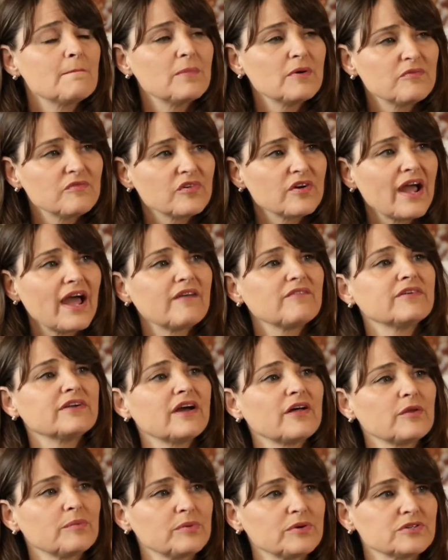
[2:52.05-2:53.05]
but for
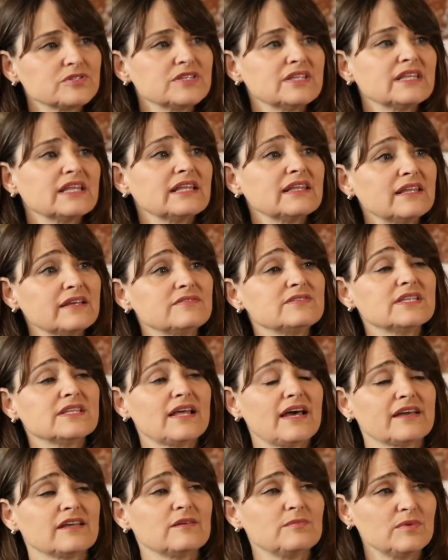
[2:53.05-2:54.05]
every other person that lives in
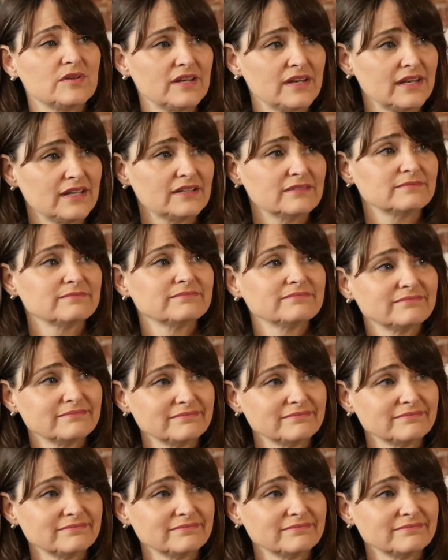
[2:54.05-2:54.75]
that community.